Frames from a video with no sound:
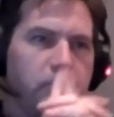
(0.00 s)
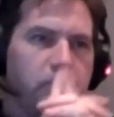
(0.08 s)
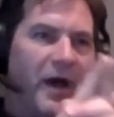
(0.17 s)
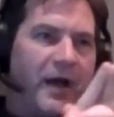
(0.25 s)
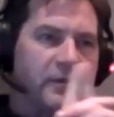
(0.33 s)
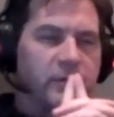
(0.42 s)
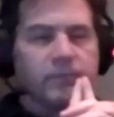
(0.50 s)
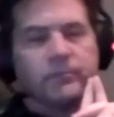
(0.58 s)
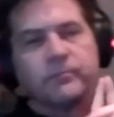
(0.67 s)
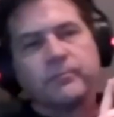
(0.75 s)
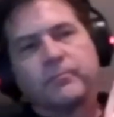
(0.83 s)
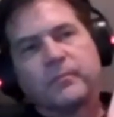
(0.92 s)
But
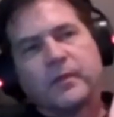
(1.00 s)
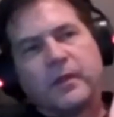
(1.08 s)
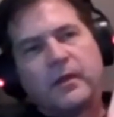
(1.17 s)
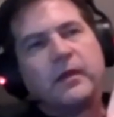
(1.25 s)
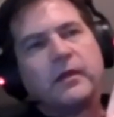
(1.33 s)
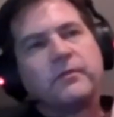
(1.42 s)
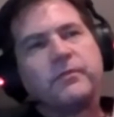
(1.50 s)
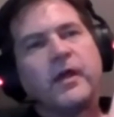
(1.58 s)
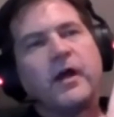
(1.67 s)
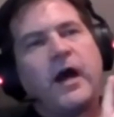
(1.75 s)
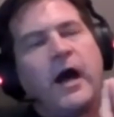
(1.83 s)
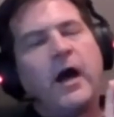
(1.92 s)

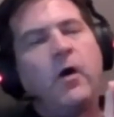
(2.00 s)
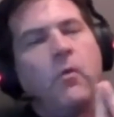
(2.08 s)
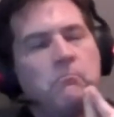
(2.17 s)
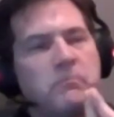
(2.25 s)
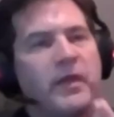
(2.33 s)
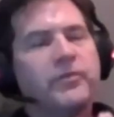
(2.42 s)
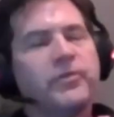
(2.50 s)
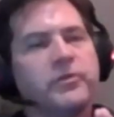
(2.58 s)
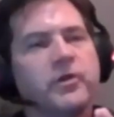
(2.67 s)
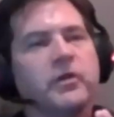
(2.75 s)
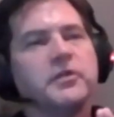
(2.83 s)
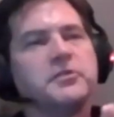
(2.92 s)
there are
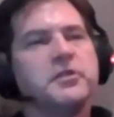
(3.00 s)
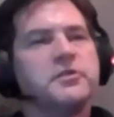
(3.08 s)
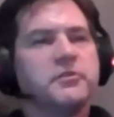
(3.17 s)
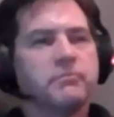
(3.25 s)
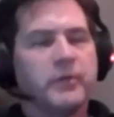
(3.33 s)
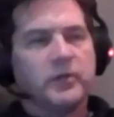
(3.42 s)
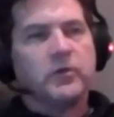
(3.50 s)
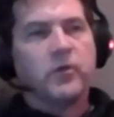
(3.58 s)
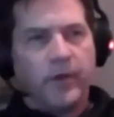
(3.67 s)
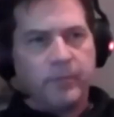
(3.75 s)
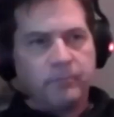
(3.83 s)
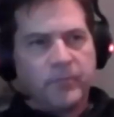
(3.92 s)
methodologies in
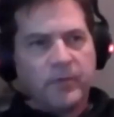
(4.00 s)
Bitcoin.